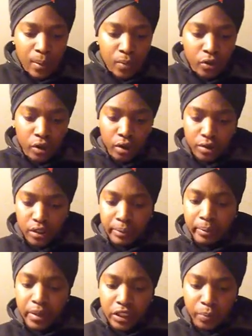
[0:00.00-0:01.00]
Redeemable
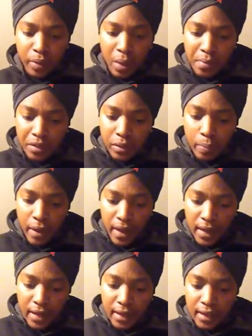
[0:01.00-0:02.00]
currency must
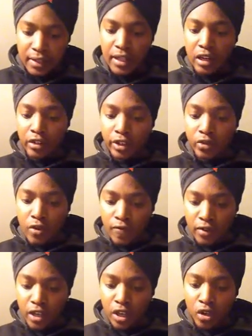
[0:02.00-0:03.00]
promise to pay a
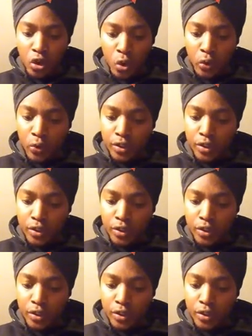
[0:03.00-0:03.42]
dollar equivalent